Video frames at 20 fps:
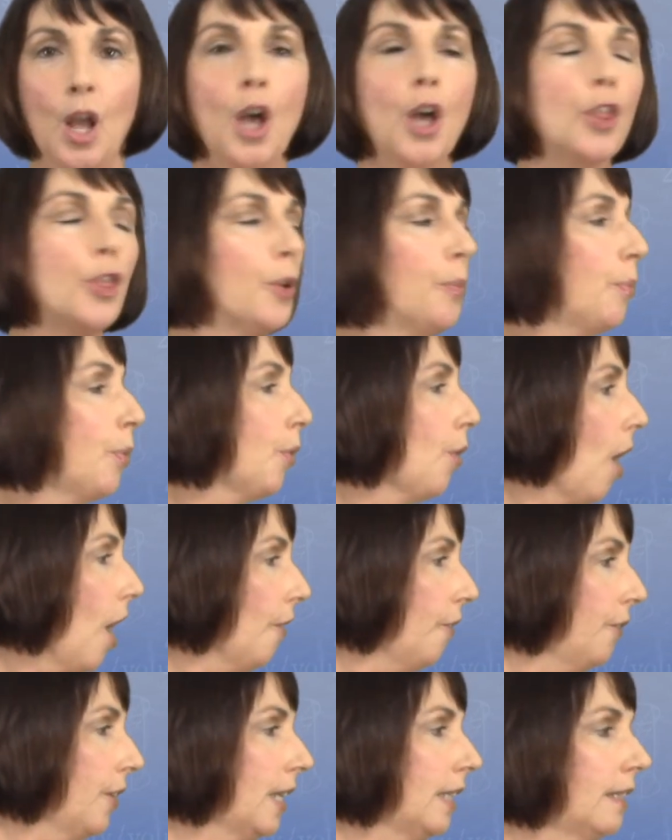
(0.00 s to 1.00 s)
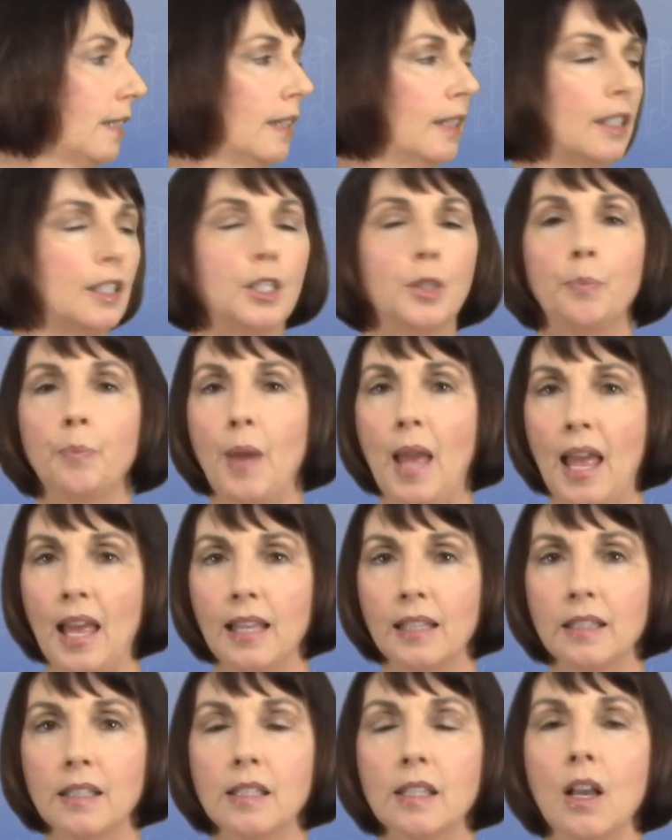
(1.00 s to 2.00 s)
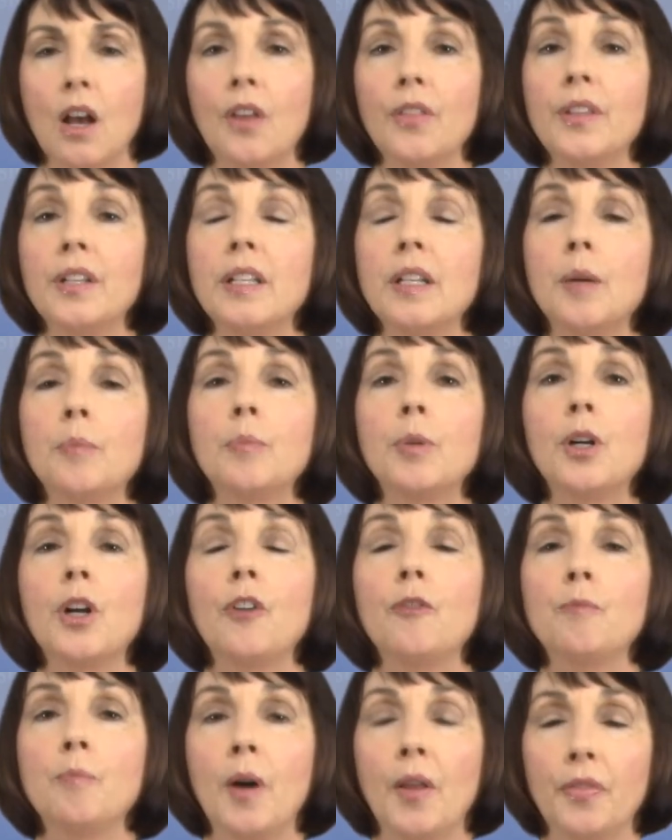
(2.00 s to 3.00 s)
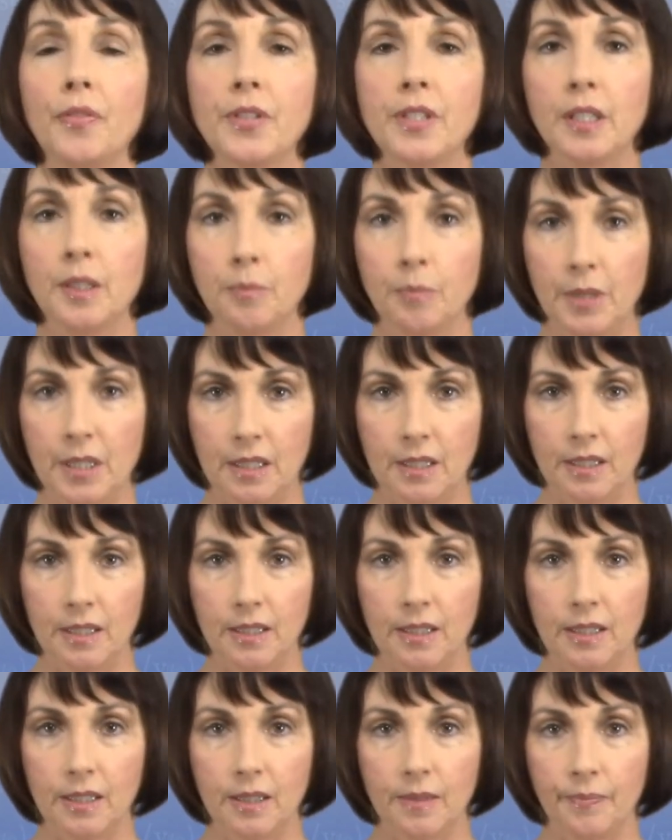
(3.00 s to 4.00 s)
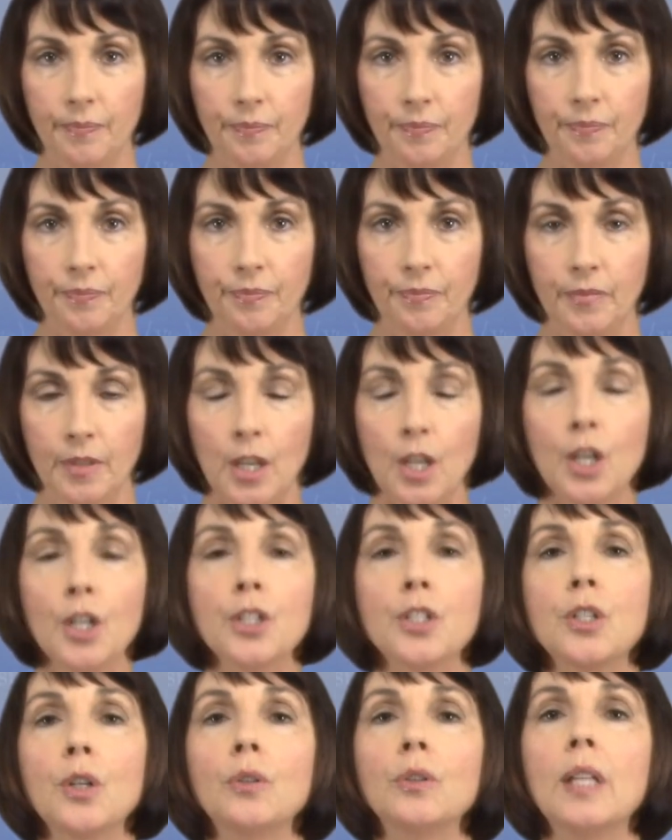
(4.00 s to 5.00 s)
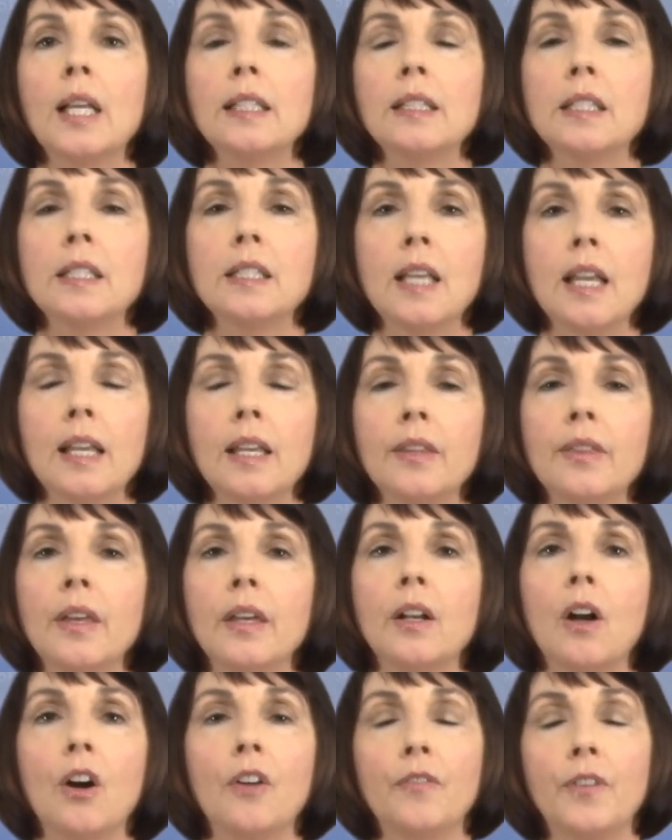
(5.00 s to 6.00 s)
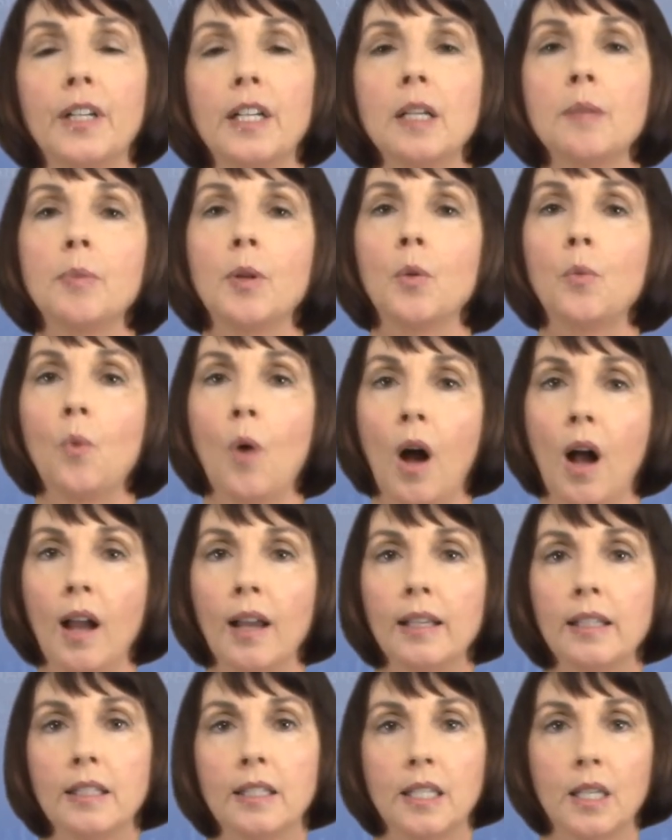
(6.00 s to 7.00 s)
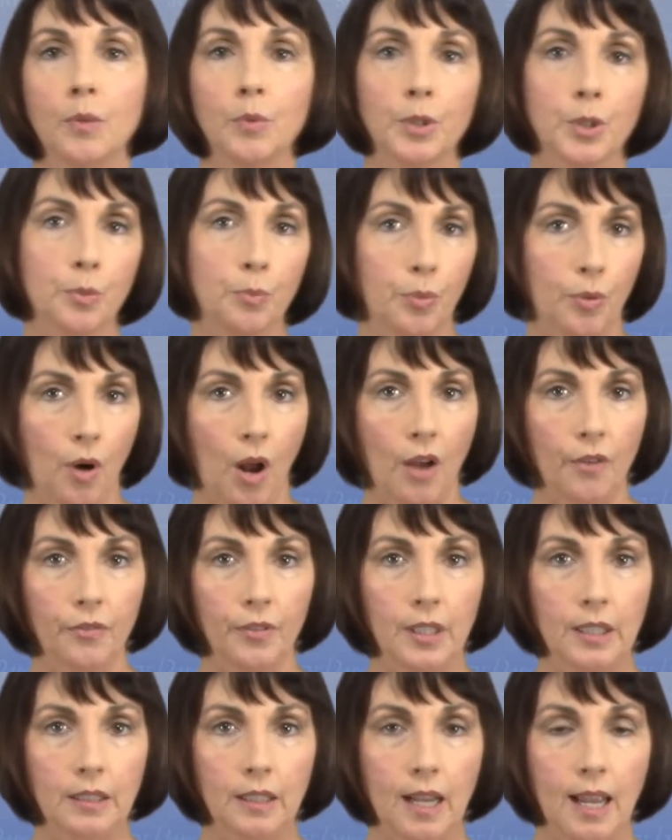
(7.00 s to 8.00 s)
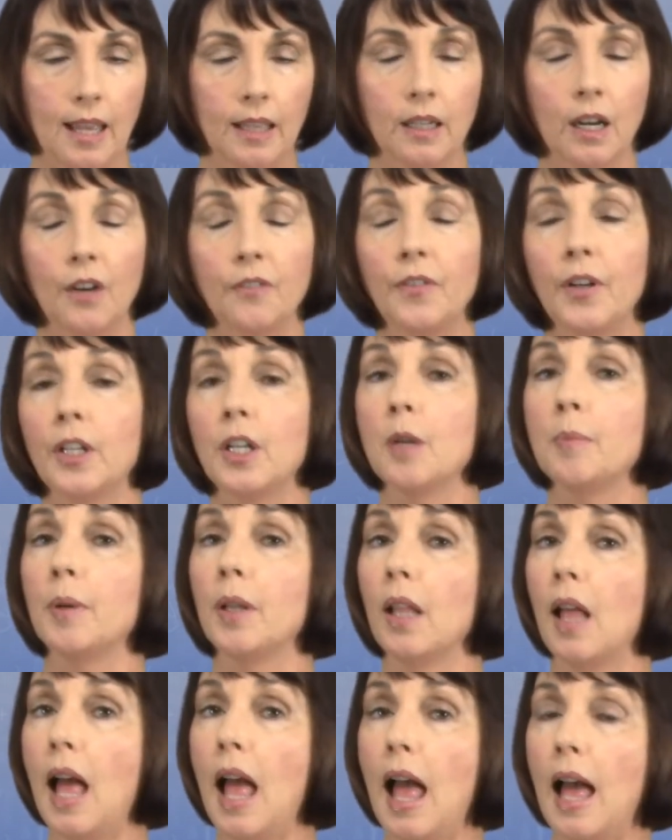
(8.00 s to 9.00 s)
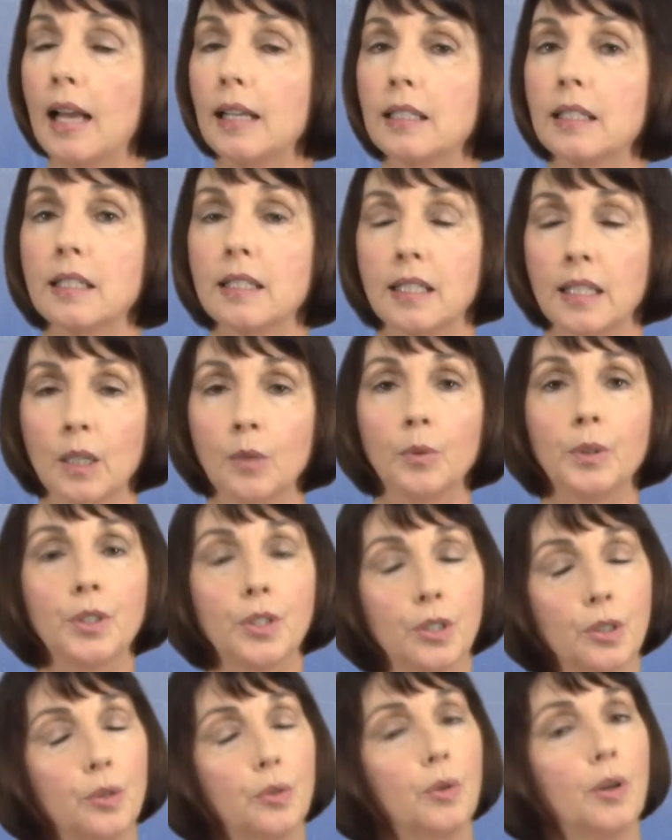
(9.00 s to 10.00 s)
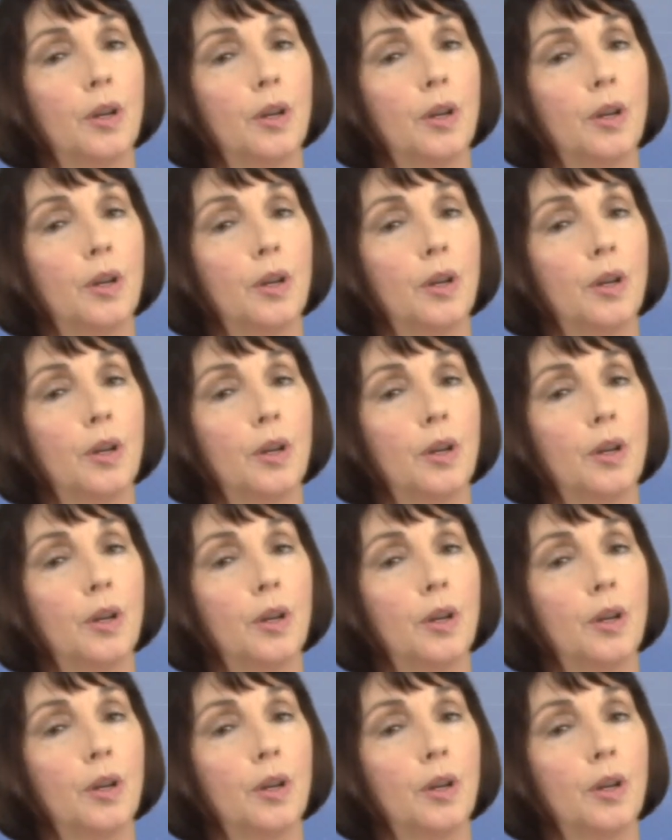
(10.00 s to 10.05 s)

The profit depends on the number of months in business. So let's say that our variable y is equal to profit and our variable x is equal to